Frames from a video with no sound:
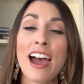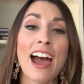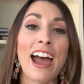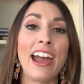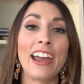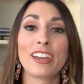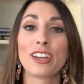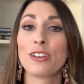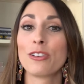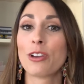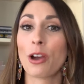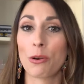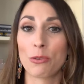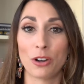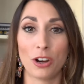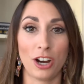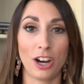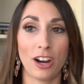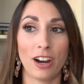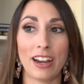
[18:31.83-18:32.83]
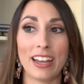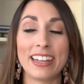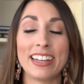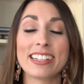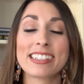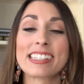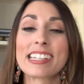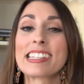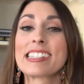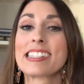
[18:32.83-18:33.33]
I can go to her, and
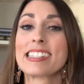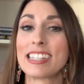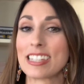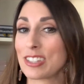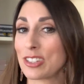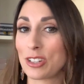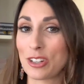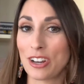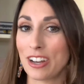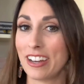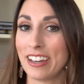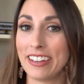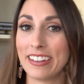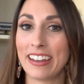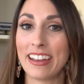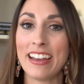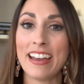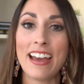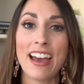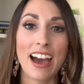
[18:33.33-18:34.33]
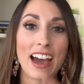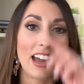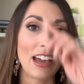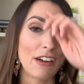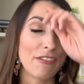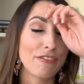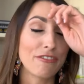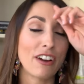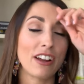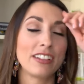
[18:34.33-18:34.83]
it's a sisterhood. I
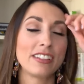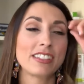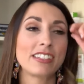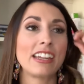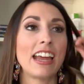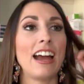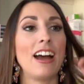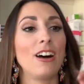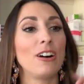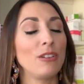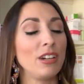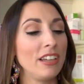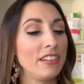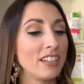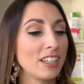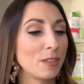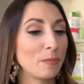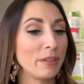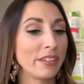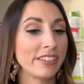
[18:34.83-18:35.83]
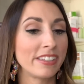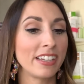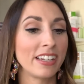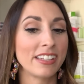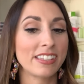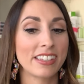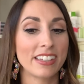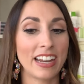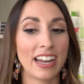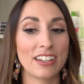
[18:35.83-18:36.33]
have friends now in this
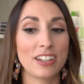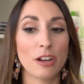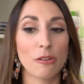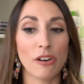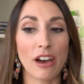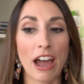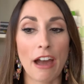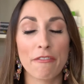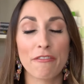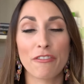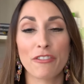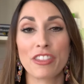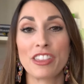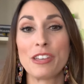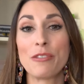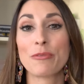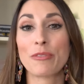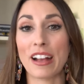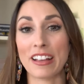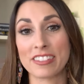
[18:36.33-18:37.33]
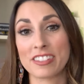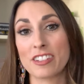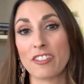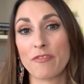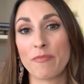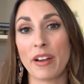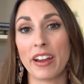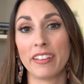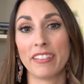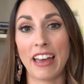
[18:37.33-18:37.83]
business that I know I'll have for the rest
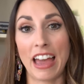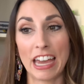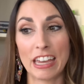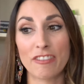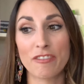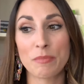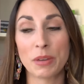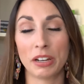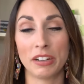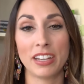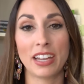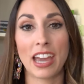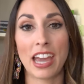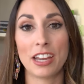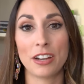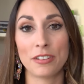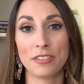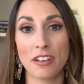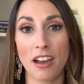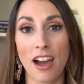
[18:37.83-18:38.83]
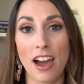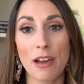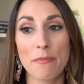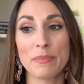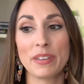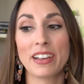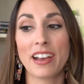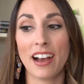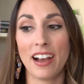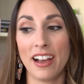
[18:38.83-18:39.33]
of my life, Mary Kay or not,
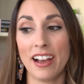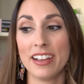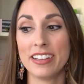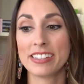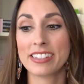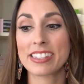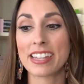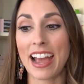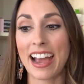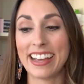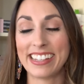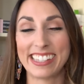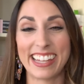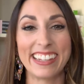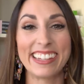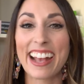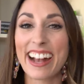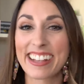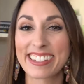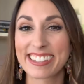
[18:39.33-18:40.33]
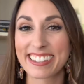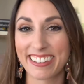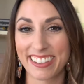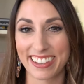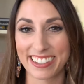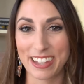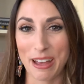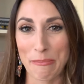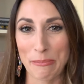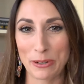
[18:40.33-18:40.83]
because I said yes to
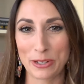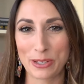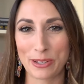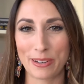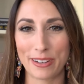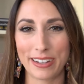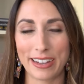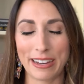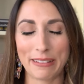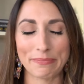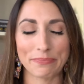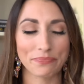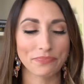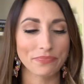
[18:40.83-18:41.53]
this opportunity.